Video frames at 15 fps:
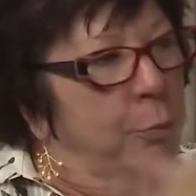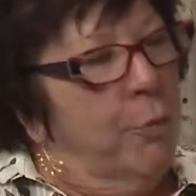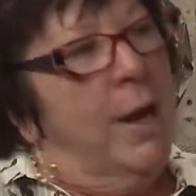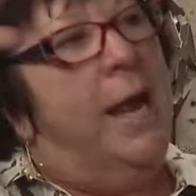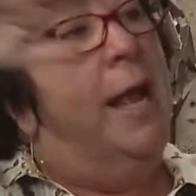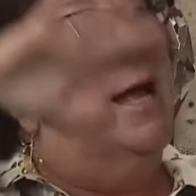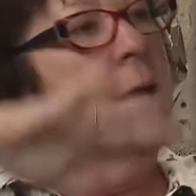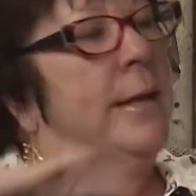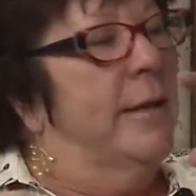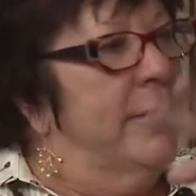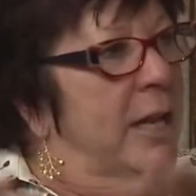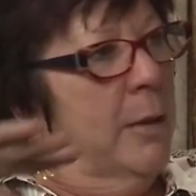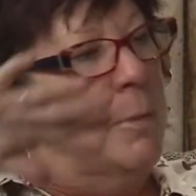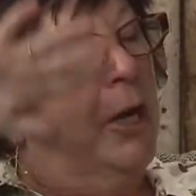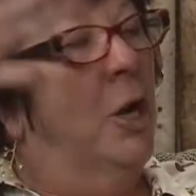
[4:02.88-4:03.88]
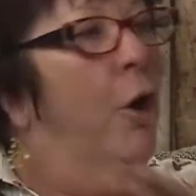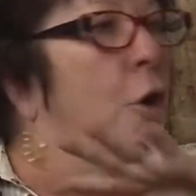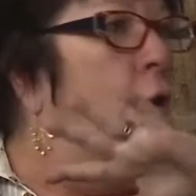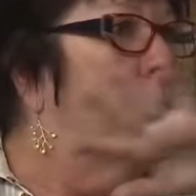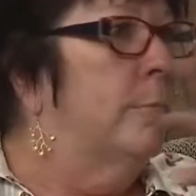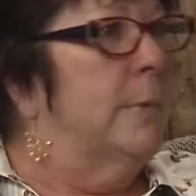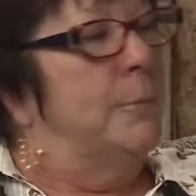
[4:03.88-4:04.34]
brand, and then I'm at
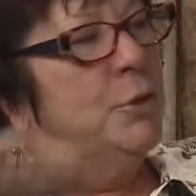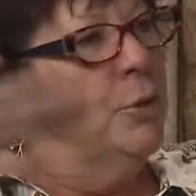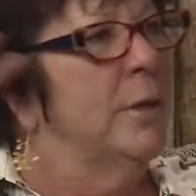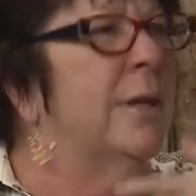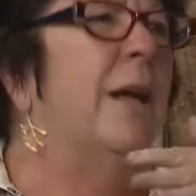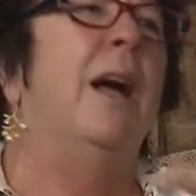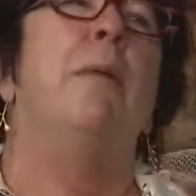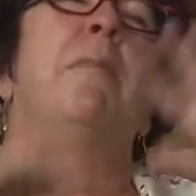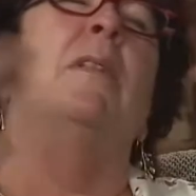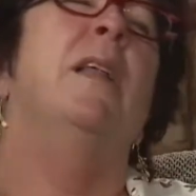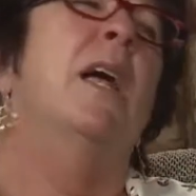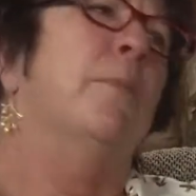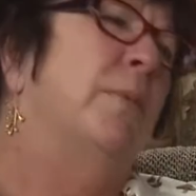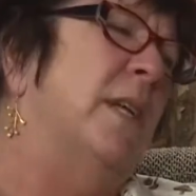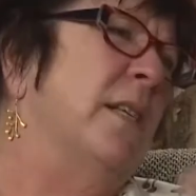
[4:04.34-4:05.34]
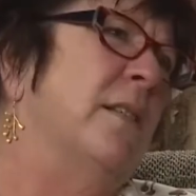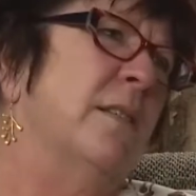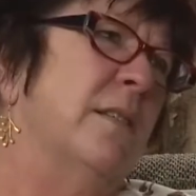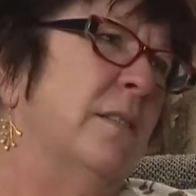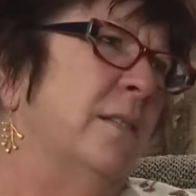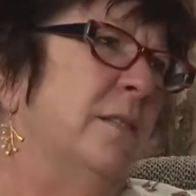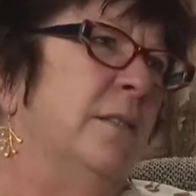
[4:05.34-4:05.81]
home. I'm doing. I'm in a lot of
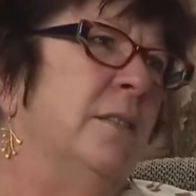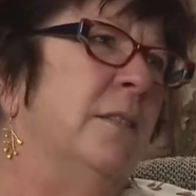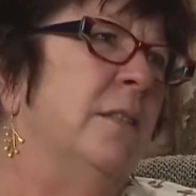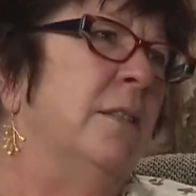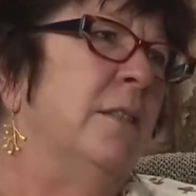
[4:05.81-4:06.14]
places. You